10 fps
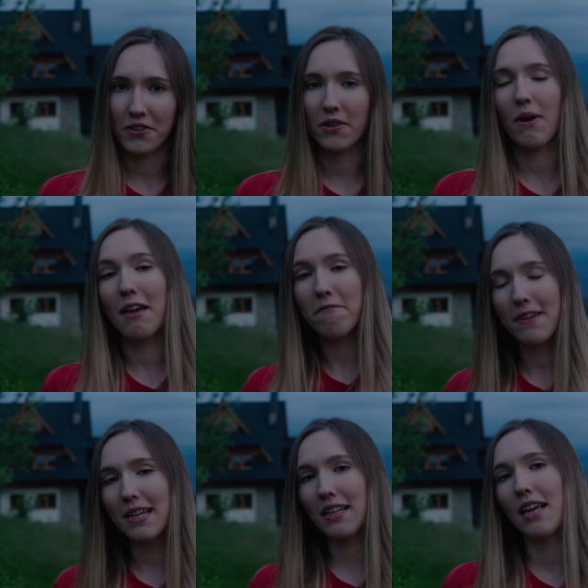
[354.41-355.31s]
So I
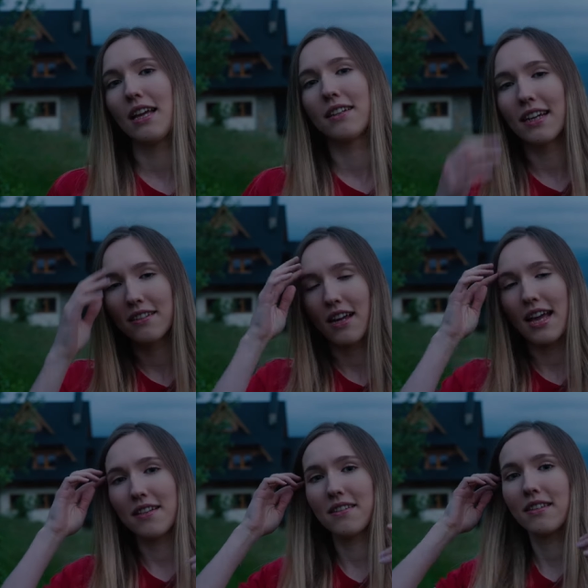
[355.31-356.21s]
think that
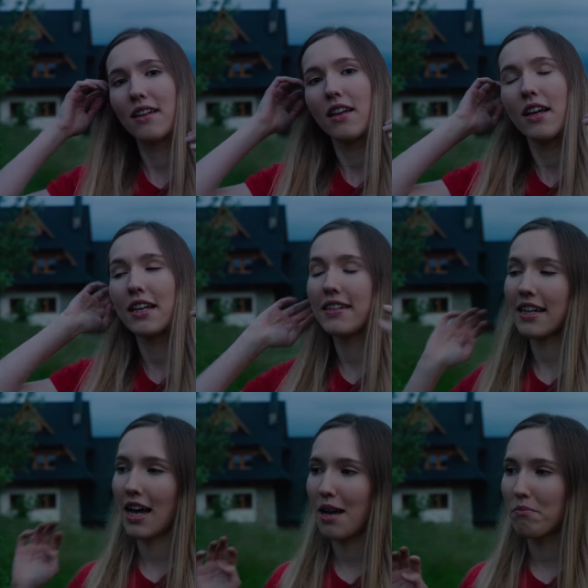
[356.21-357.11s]
as at the
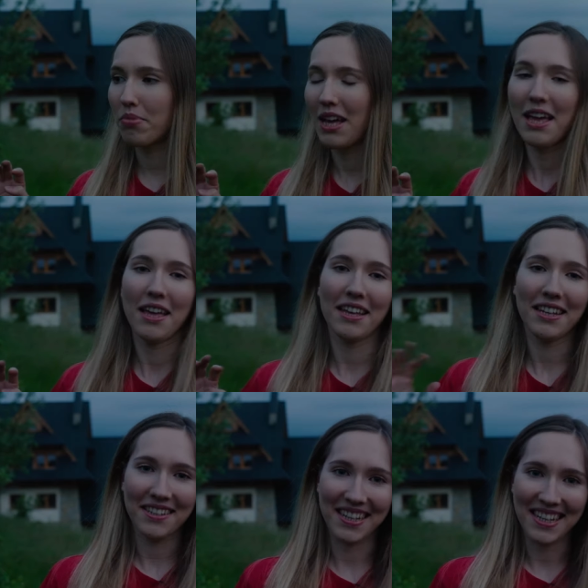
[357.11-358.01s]
camp,
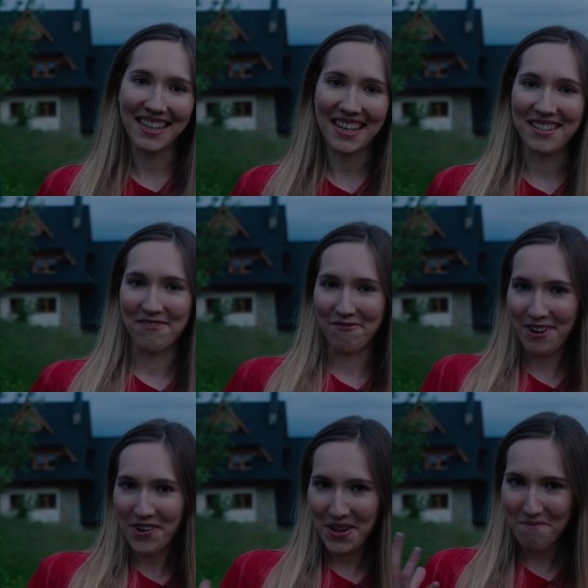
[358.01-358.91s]
eating is a
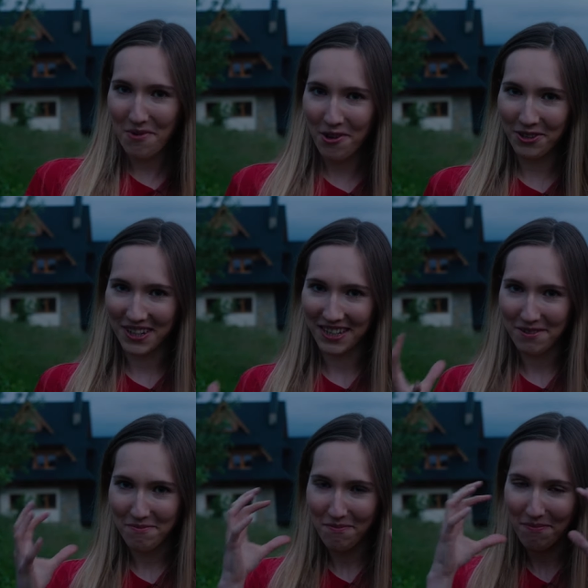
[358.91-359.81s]
very
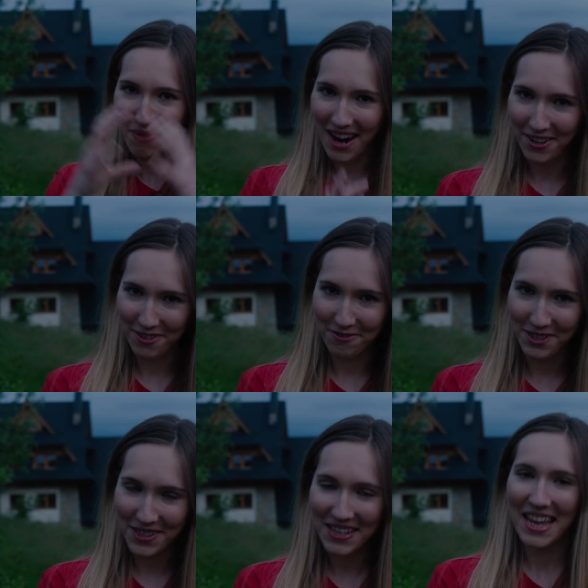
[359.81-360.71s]
important part of
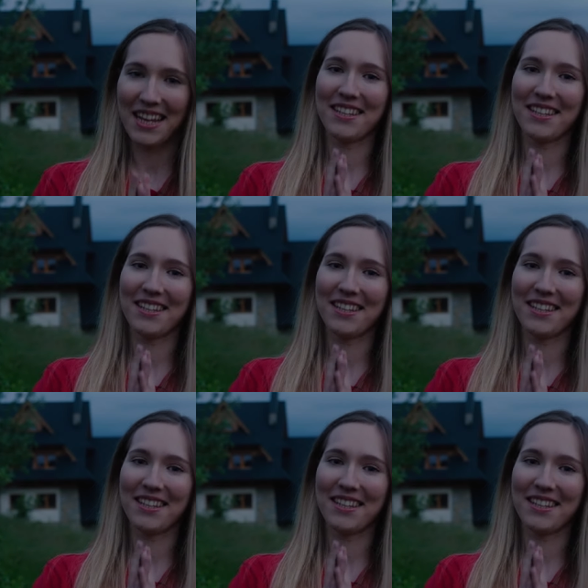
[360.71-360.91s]
it.